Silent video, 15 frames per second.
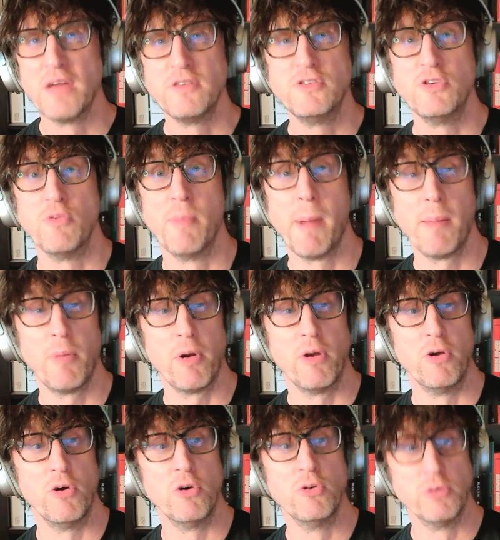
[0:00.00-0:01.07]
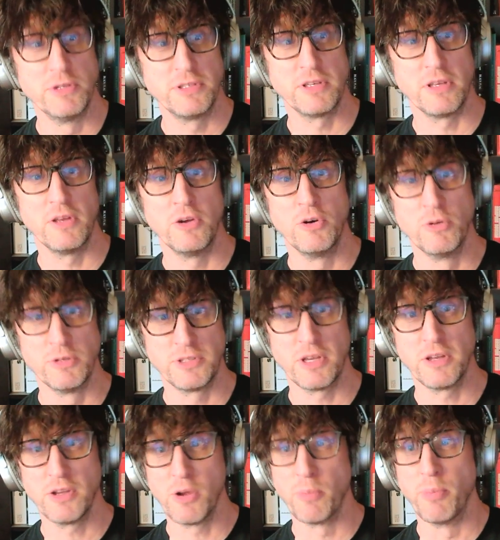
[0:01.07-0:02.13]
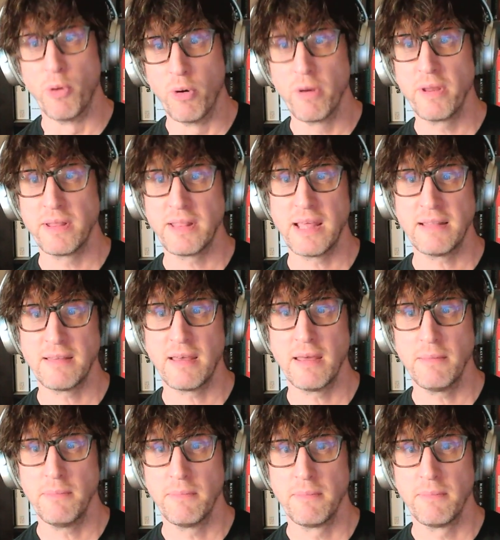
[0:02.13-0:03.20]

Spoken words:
Do you remember who was on your board at that time?